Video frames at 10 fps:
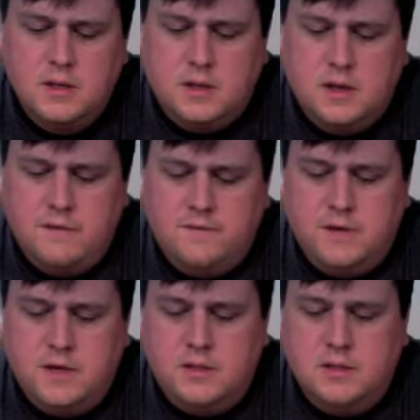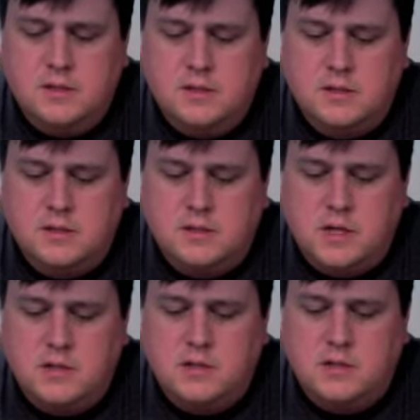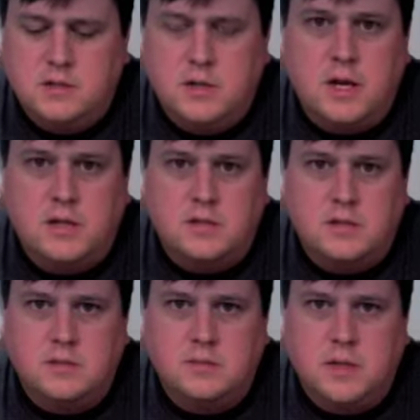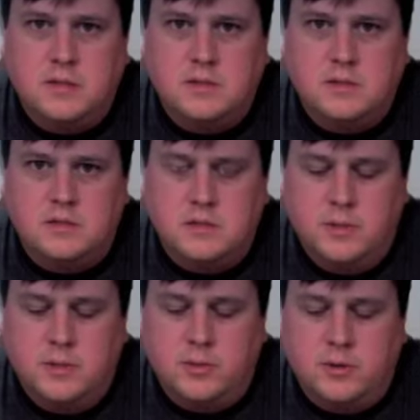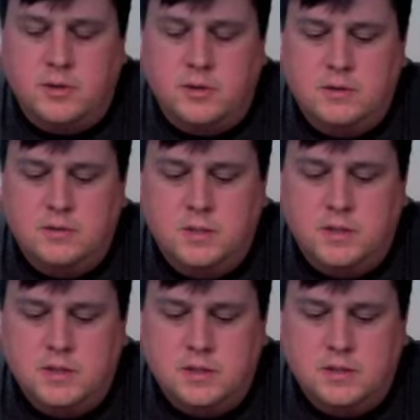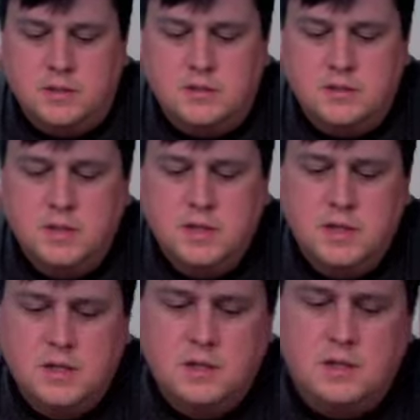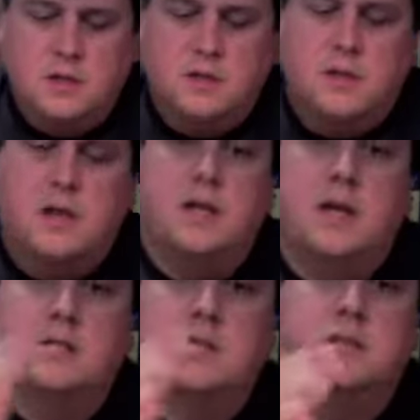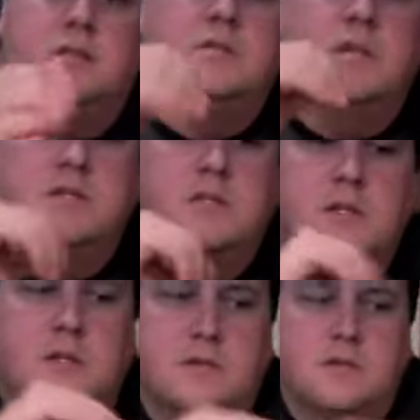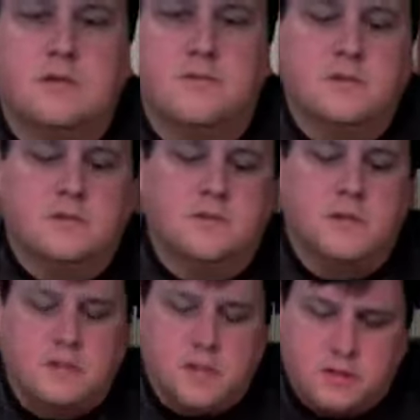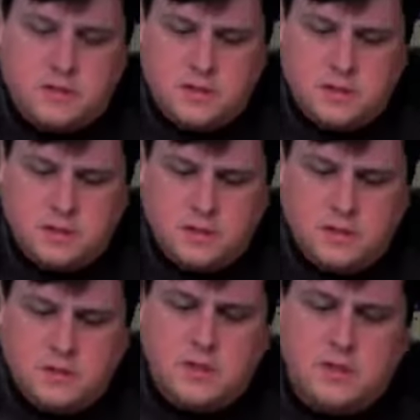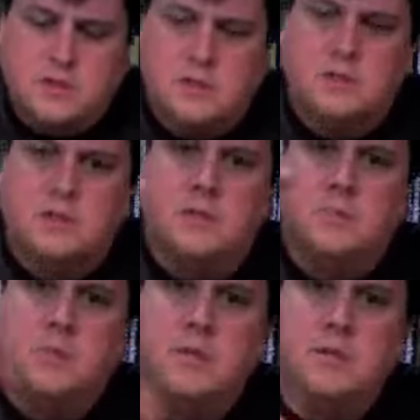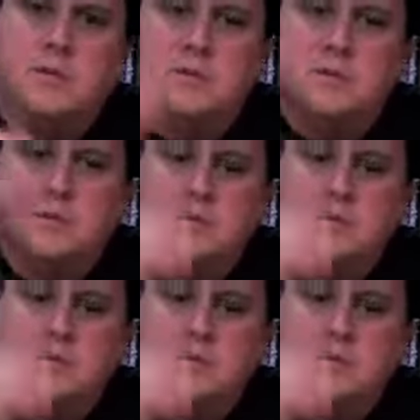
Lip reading: I find that the texture actually makes it slipperier because you're not actually touching the surface of the entire sticker, you're touching the peaks.